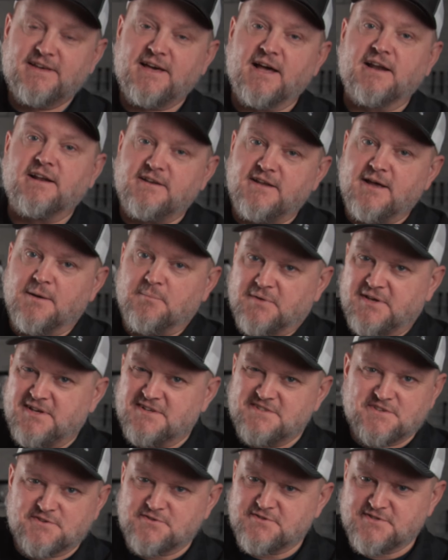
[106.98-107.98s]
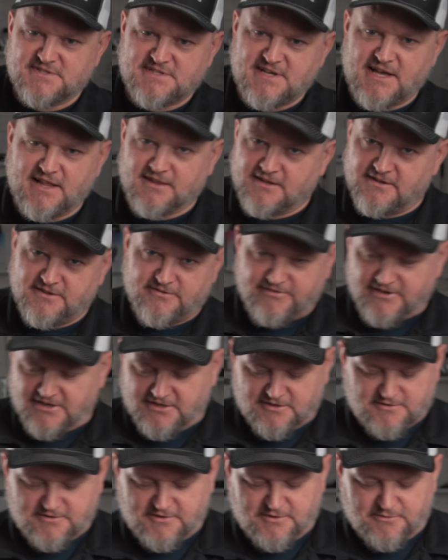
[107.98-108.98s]
kind of dumb, because there's a title of the
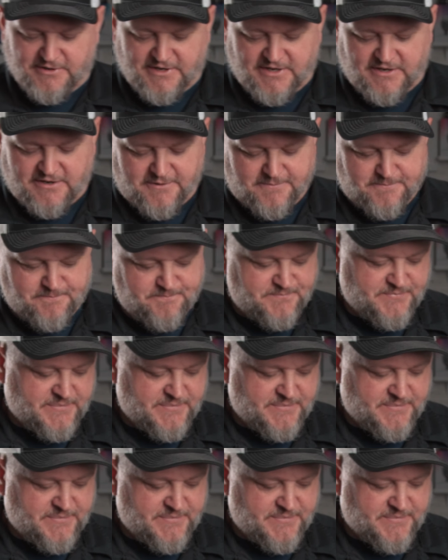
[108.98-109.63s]
video, you already know.